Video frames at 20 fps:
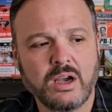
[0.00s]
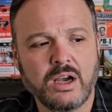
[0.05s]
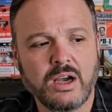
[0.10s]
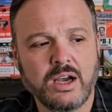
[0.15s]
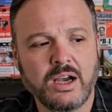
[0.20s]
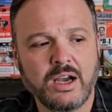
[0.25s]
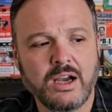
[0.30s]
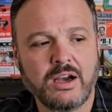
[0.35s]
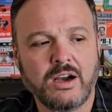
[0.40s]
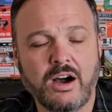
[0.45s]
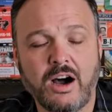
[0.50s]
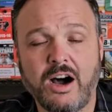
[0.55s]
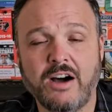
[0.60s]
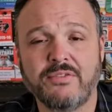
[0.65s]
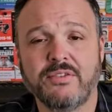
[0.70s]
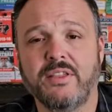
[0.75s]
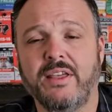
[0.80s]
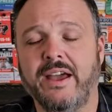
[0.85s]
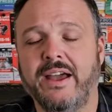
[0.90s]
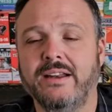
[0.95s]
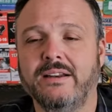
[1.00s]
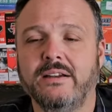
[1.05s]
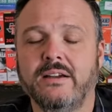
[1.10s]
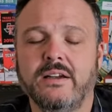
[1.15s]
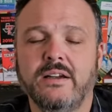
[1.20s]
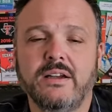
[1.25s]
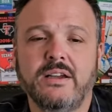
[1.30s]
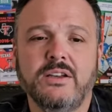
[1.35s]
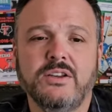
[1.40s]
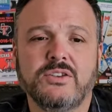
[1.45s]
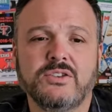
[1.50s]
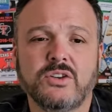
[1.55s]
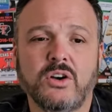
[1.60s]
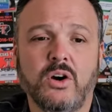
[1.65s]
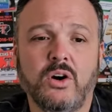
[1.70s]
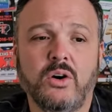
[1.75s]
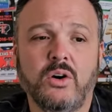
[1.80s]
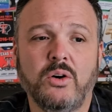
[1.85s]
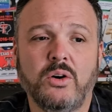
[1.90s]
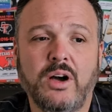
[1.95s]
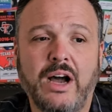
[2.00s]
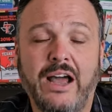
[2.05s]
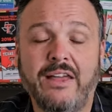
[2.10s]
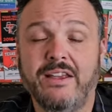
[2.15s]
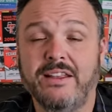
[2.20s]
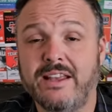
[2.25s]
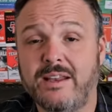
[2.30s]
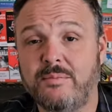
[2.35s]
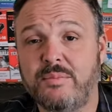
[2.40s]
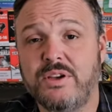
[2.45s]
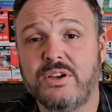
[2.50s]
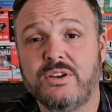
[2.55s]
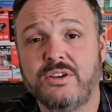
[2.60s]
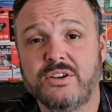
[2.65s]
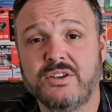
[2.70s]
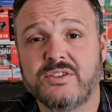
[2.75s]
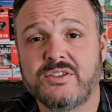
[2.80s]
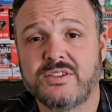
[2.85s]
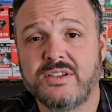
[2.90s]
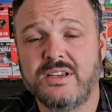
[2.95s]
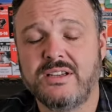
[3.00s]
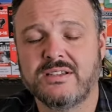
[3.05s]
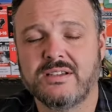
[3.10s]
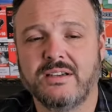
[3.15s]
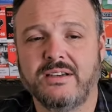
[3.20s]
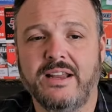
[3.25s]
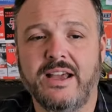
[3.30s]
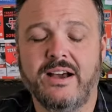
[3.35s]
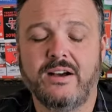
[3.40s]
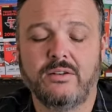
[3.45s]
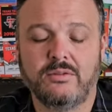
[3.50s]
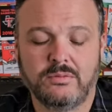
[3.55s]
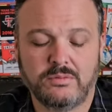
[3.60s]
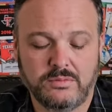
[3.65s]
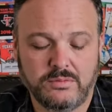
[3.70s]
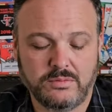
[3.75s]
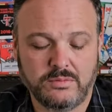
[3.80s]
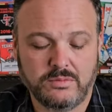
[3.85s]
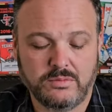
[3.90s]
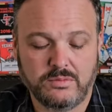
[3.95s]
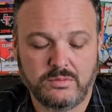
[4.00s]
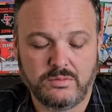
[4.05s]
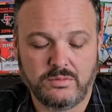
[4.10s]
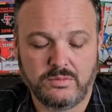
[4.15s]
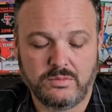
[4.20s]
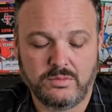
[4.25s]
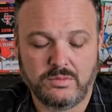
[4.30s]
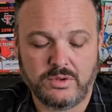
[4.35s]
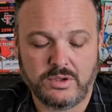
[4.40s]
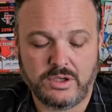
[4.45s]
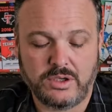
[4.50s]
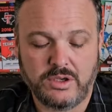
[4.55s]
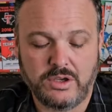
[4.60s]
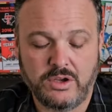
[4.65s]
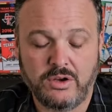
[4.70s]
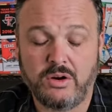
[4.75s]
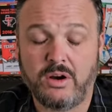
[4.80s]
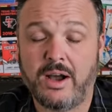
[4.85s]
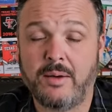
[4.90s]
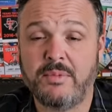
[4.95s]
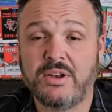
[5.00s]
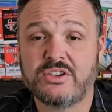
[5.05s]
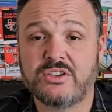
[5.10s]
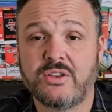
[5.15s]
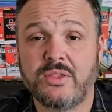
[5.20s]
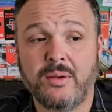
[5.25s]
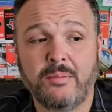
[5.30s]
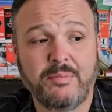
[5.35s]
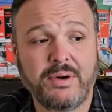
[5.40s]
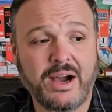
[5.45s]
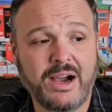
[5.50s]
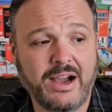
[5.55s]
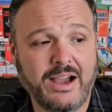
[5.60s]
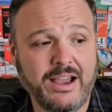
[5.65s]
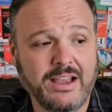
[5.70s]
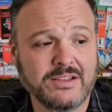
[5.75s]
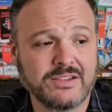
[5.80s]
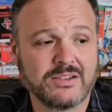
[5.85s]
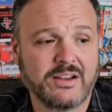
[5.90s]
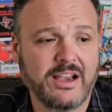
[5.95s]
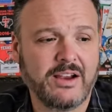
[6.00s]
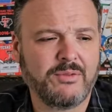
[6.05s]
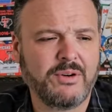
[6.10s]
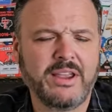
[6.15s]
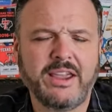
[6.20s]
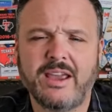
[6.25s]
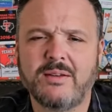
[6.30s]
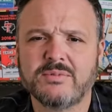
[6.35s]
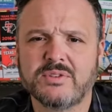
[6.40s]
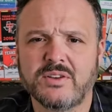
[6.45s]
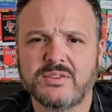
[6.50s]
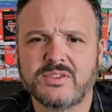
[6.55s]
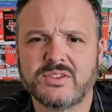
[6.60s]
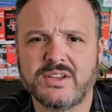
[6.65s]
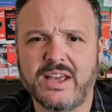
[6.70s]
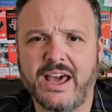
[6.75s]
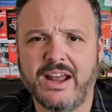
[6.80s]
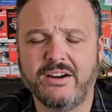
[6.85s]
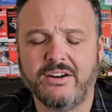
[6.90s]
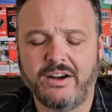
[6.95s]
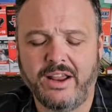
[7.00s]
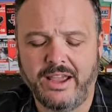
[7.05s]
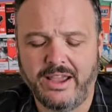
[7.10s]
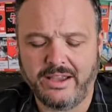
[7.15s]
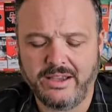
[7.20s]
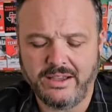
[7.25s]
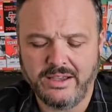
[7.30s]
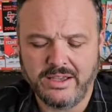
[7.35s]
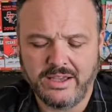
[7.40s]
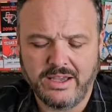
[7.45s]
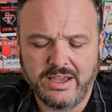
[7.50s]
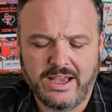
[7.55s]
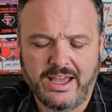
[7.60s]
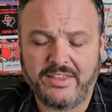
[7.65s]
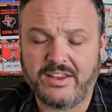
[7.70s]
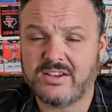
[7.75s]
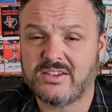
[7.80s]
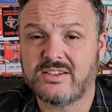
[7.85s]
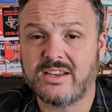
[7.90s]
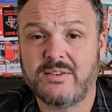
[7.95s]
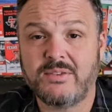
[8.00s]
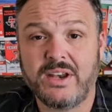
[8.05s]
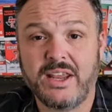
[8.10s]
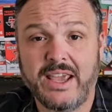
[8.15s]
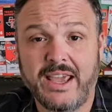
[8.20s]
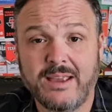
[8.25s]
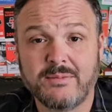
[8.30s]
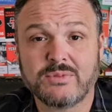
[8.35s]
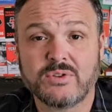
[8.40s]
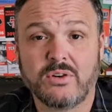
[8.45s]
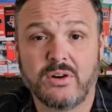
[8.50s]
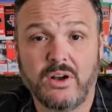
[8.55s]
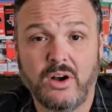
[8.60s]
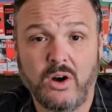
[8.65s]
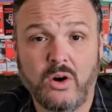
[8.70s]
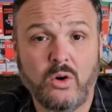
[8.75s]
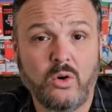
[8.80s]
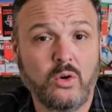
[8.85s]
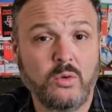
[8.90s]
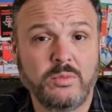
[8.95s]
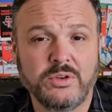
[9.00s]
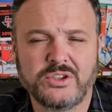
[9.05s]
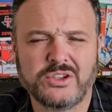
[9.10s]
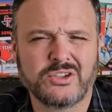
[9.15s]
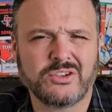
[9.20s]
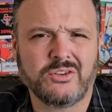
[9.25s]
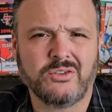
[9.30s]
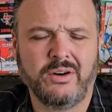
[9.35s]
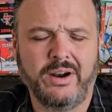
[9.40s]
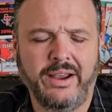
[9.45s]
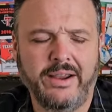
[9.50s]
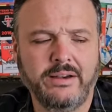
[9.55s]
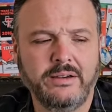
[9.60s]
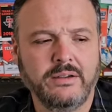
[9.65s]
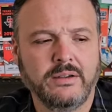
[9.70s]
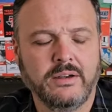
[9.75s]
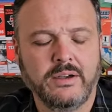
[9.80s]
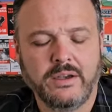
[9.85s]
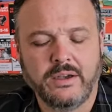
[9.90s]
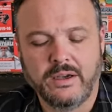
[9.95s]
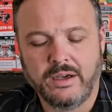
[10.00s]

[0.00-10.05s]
off of that. So I think that'd be a good season. Now, I mentioned the buys. Every game's on Saturday. I think 7 games are at home, which is great.